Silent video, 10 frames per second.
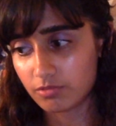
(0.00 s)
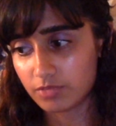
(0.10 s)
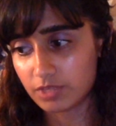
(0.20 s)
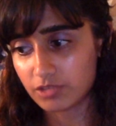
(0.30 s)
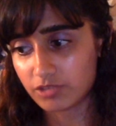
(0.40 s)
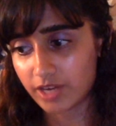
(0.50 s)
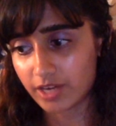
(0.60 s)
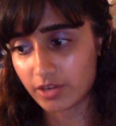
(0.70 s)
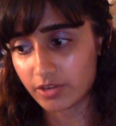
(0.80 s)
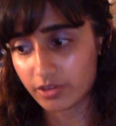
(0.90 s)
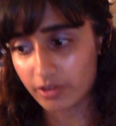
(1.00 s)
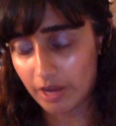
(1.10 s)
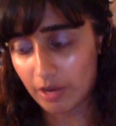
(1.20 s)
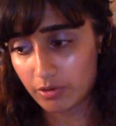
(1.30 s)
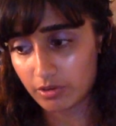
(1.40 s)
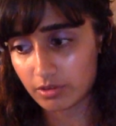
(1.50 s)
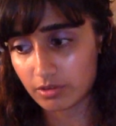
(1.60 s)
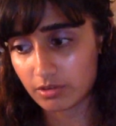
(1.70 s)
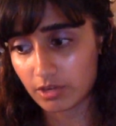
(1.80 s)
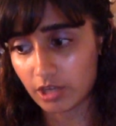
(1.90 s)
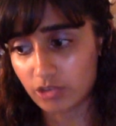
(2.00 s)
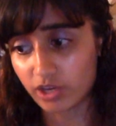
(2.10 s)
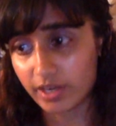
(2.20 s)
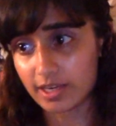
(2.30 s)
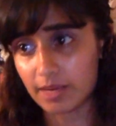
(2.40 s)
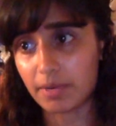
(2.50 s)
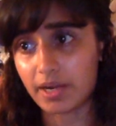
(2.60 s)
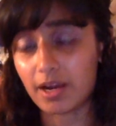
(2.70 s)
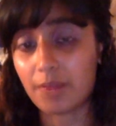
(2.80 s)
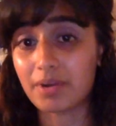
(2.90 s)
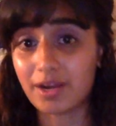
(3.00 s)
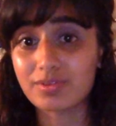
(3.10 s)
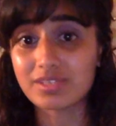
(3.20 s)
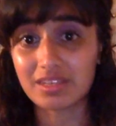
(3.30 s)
being dragged on the ground, and trying to get back up, and I was in